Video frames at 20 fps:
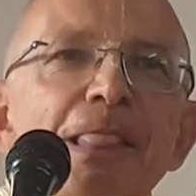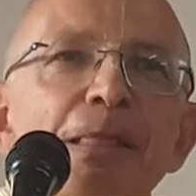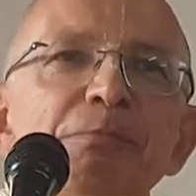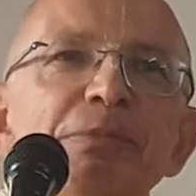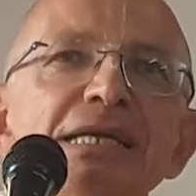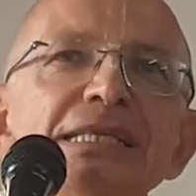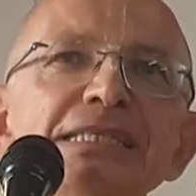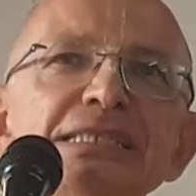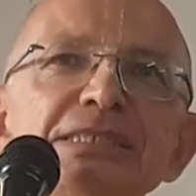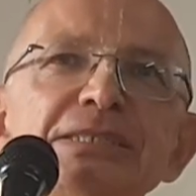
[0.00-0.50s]

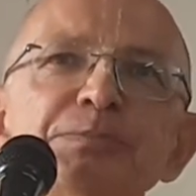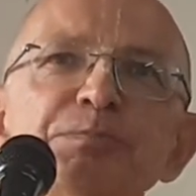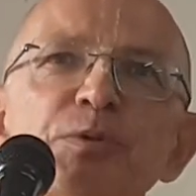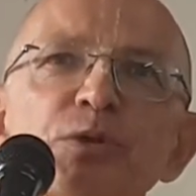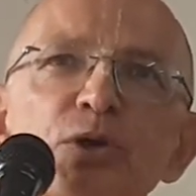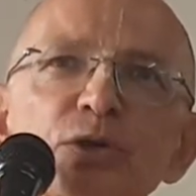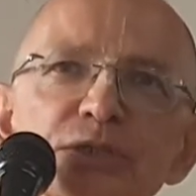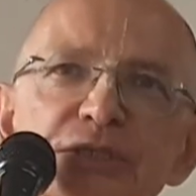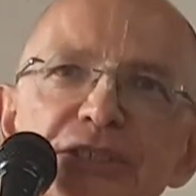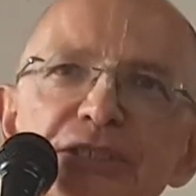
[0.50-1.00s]
By this
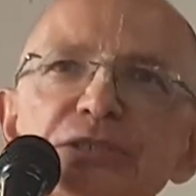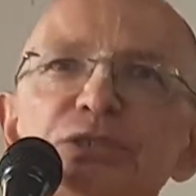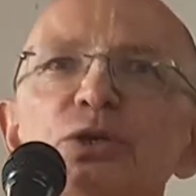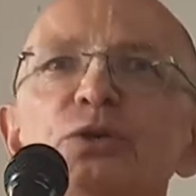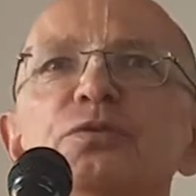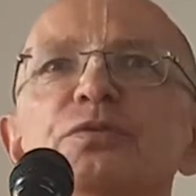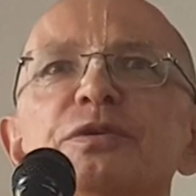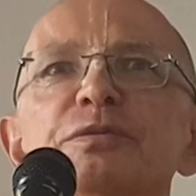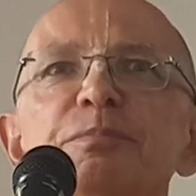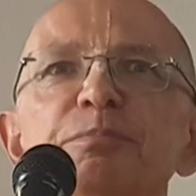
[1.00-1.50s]
process
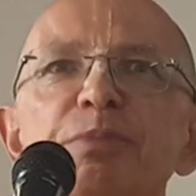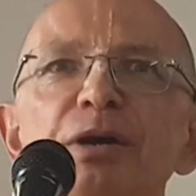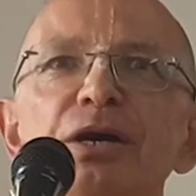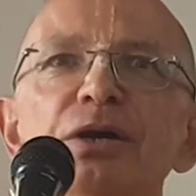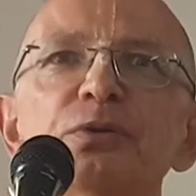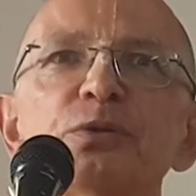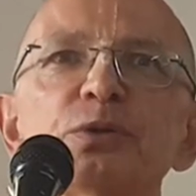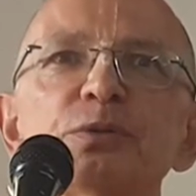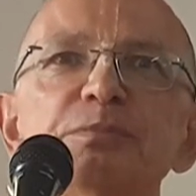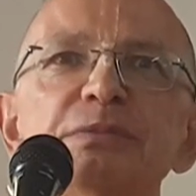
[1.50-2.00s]
of
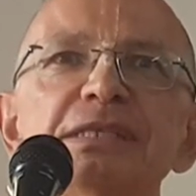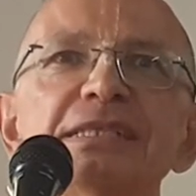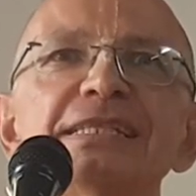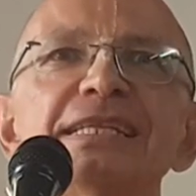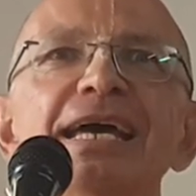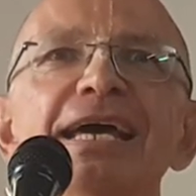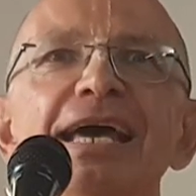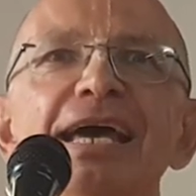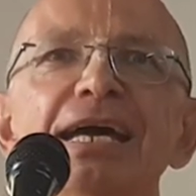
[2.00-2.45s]
empowerment,